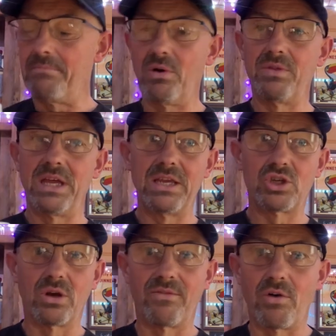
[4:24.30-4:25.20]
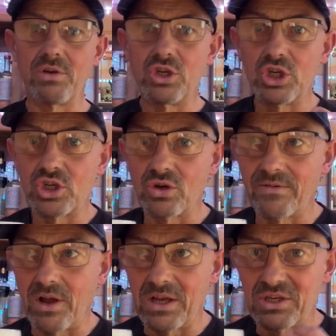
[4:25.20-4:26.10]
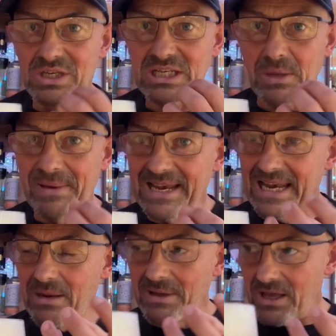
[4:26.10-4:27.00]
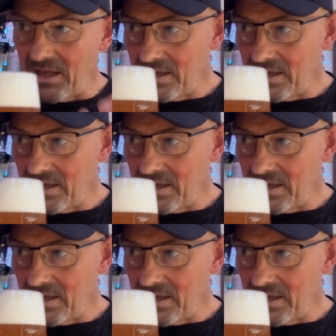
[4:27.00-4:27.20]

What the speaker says: but the sort of orange is sort of like disappeared a little bit